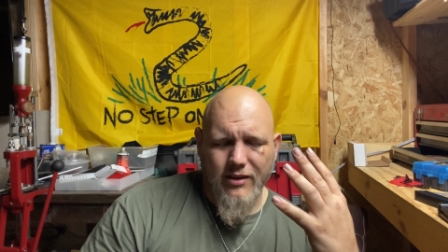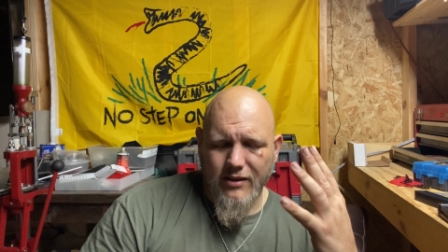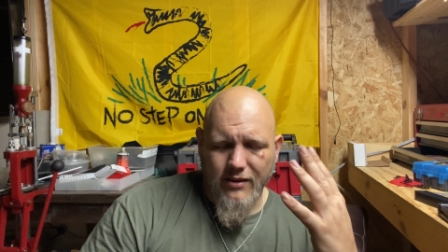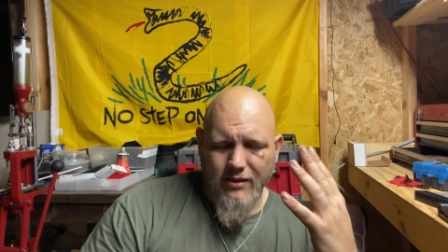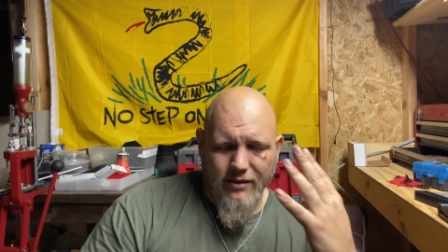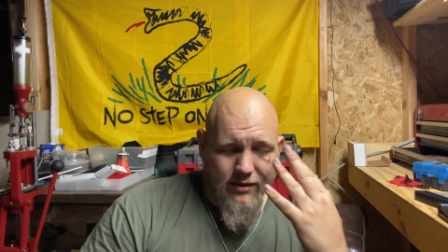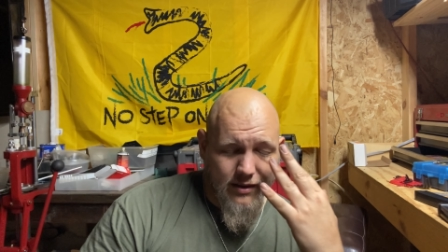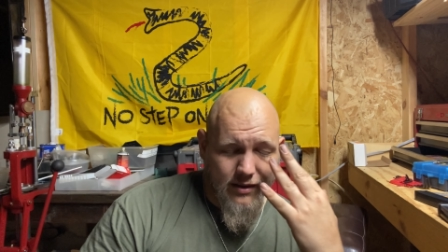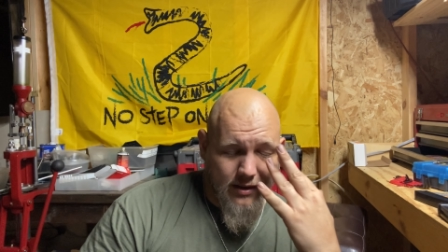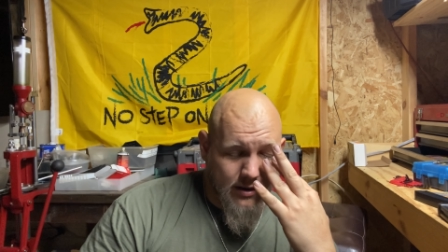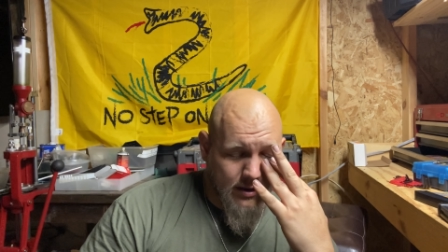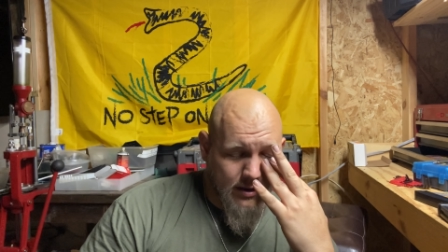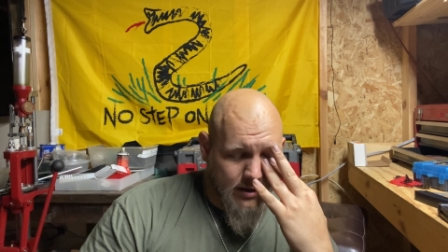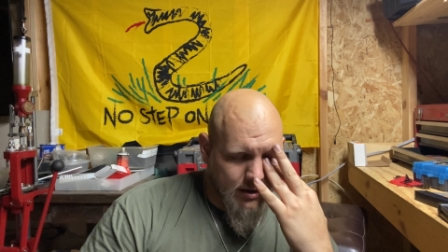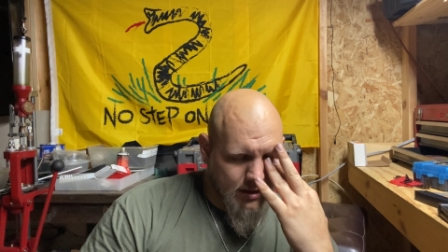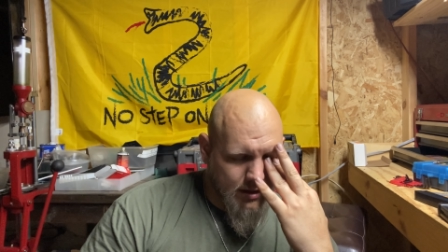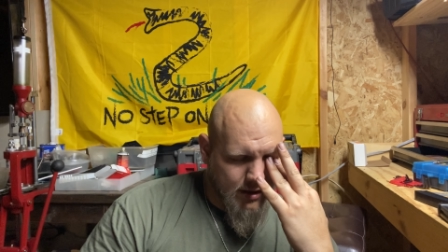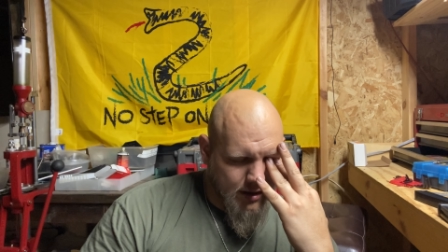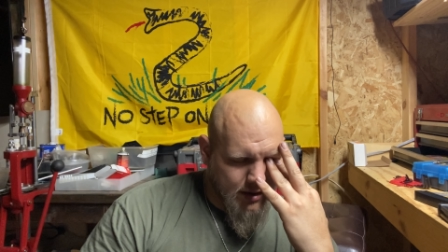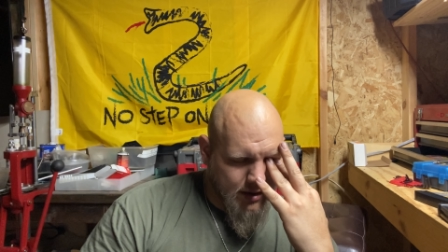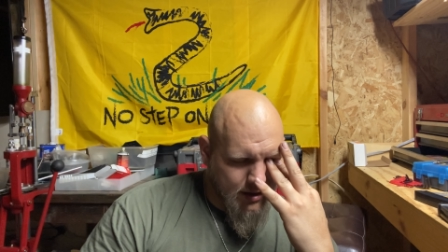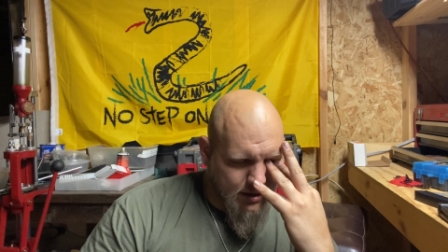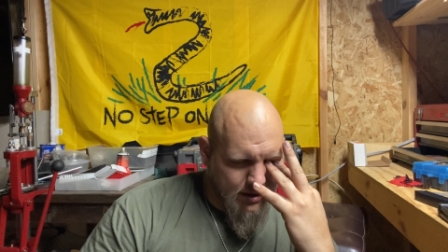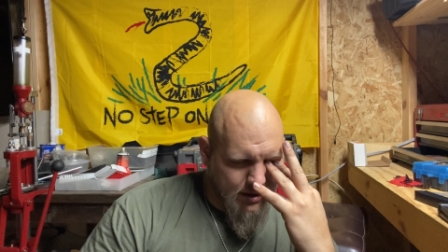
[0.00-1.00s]
And, and
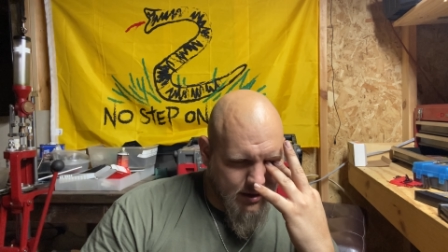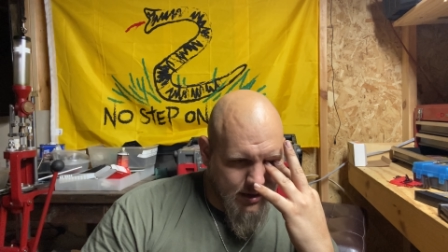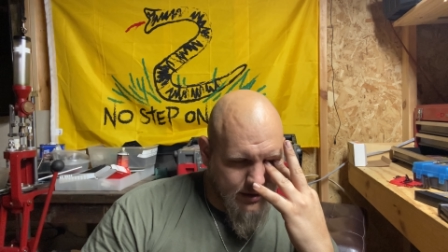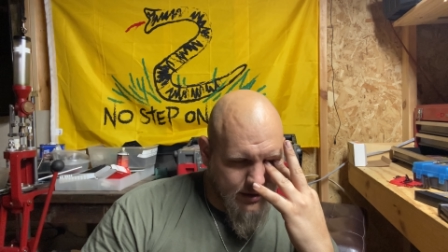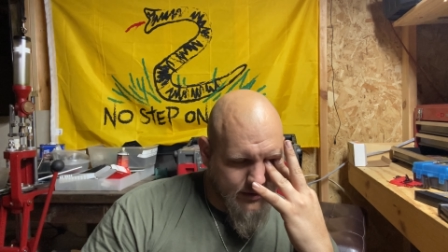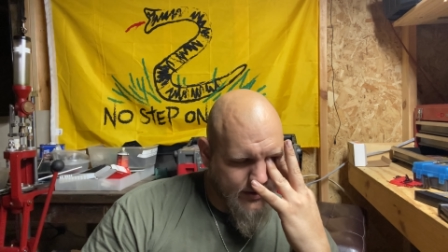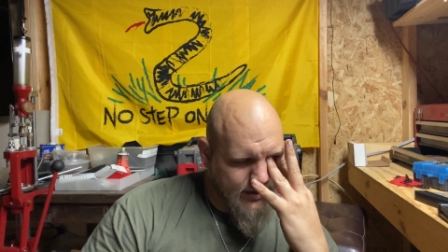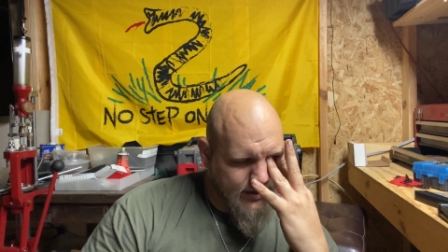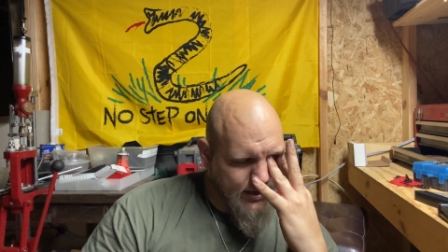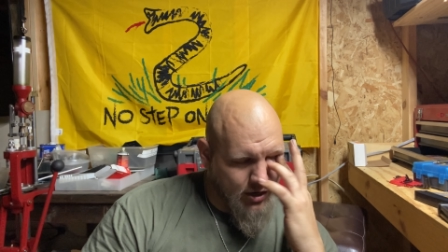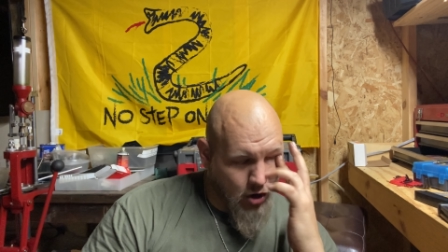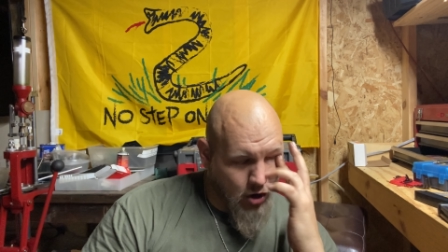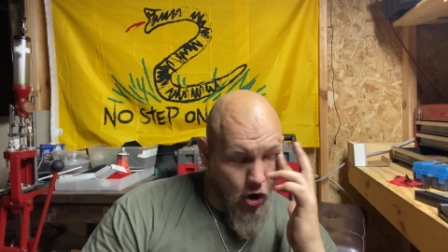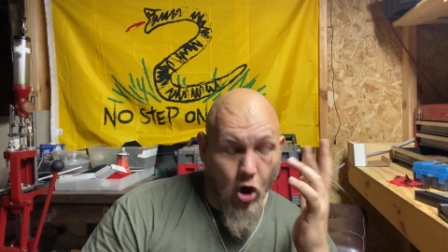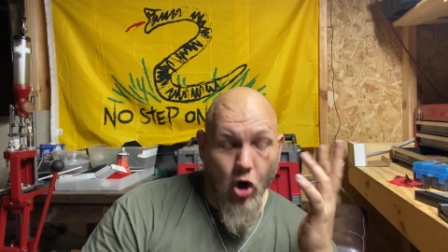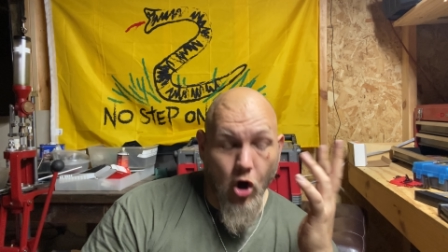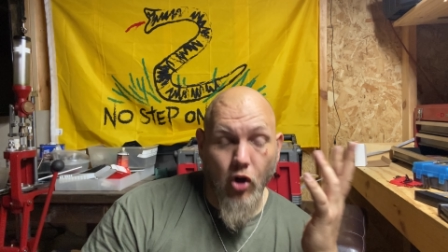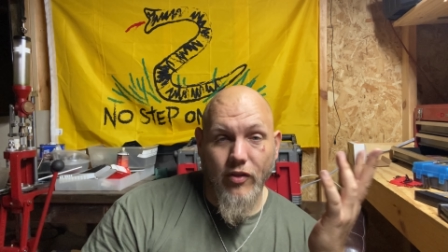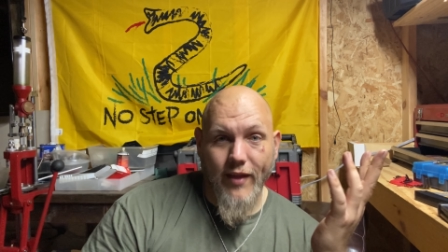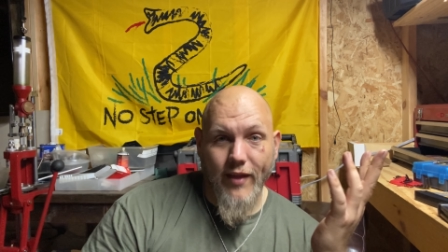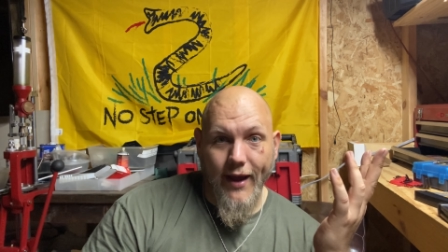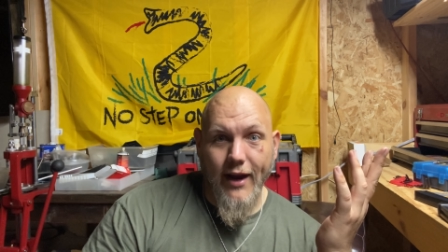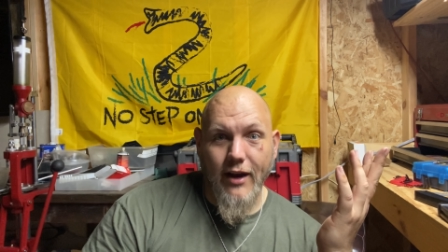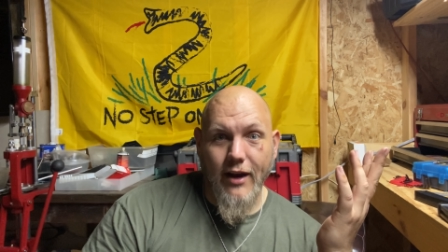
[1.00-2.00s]
uh, I just need all
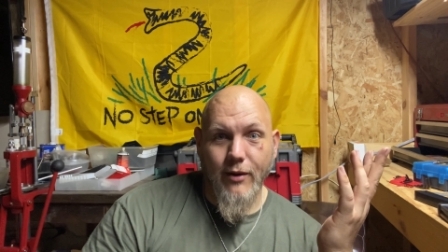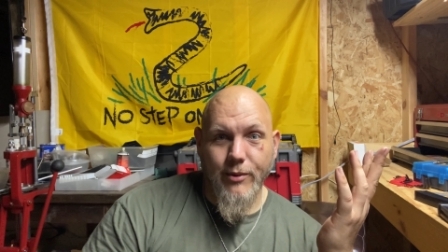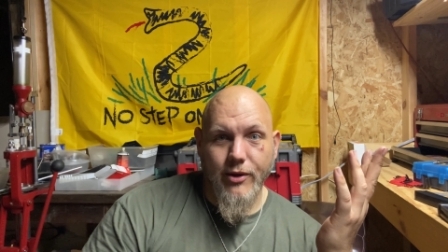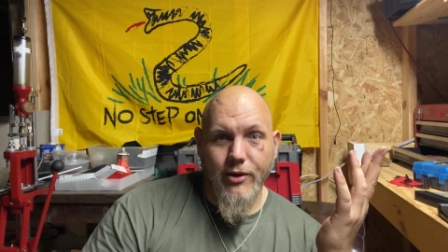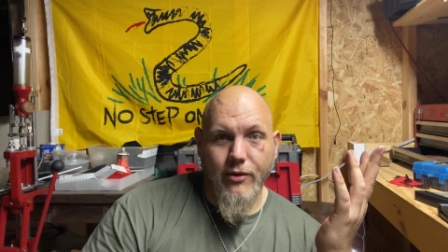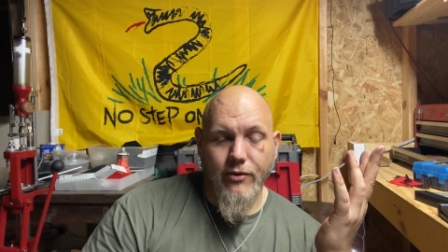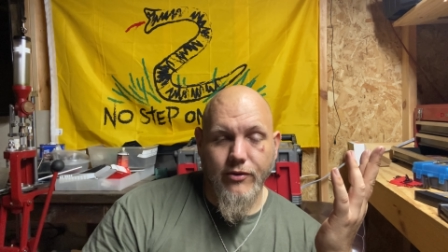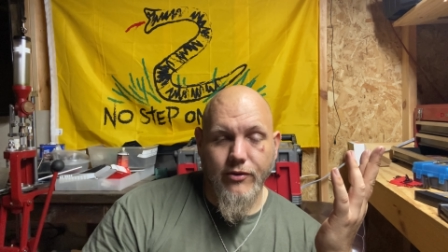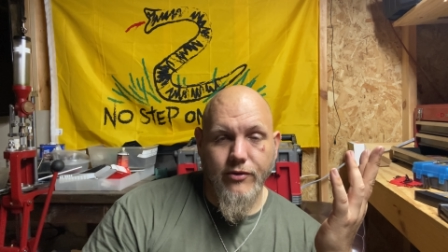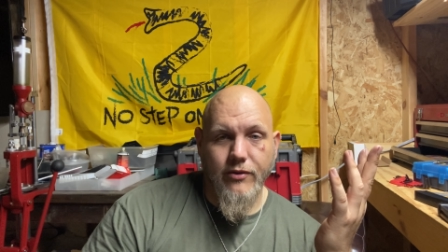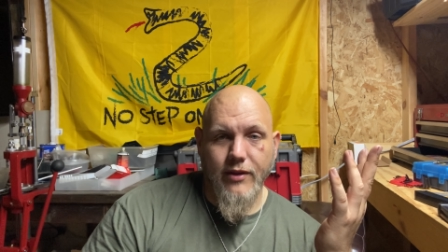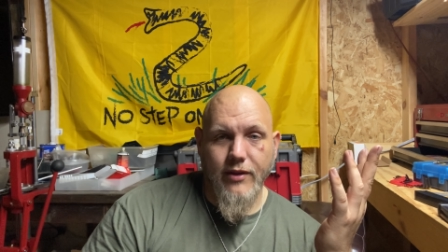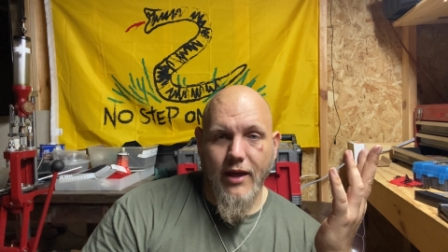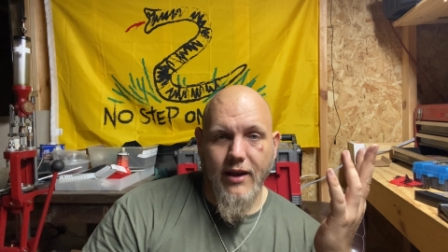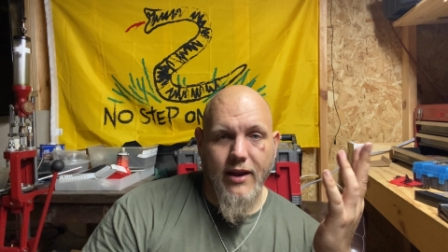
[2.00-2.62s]
day to be able to do that.